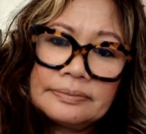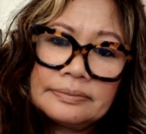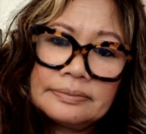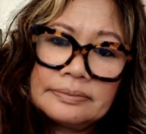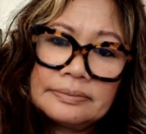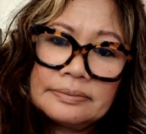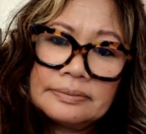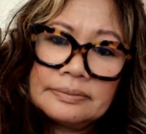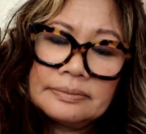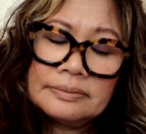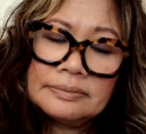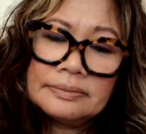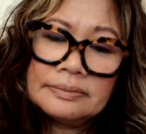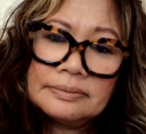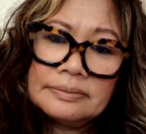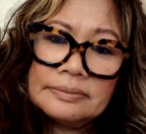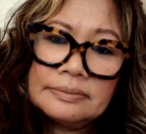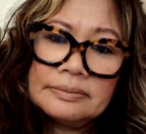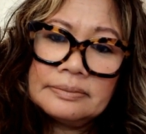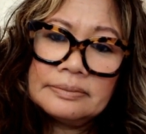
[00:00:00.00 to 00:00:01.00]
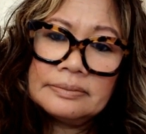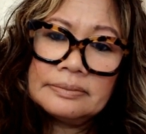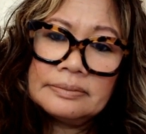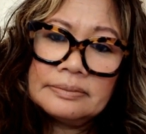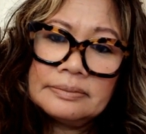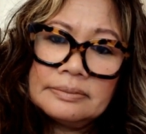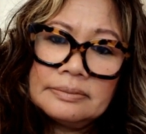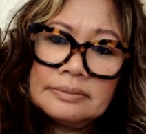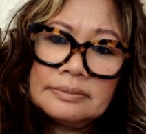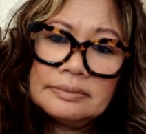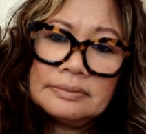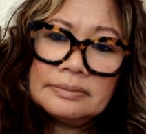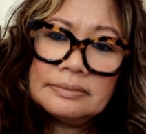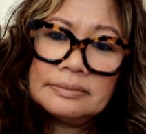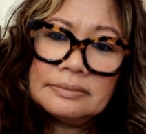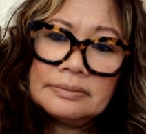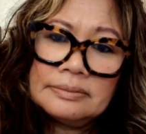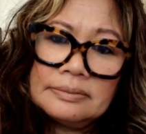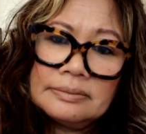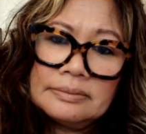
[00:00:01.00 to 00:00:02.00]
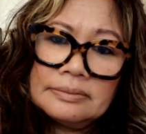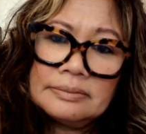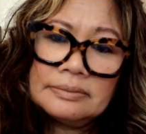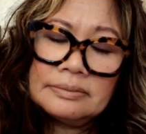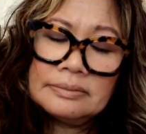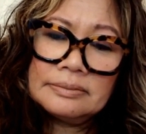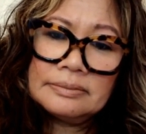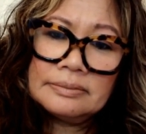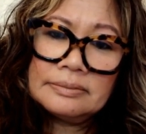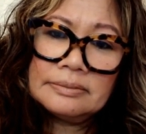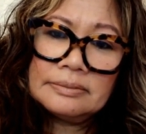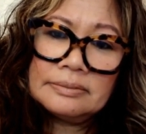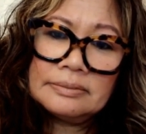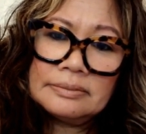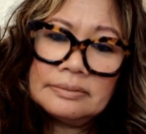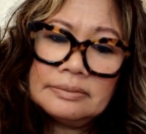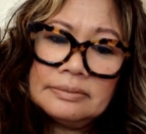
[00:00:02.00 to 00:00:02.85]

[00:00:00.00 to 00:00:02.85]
This person isn't speaking.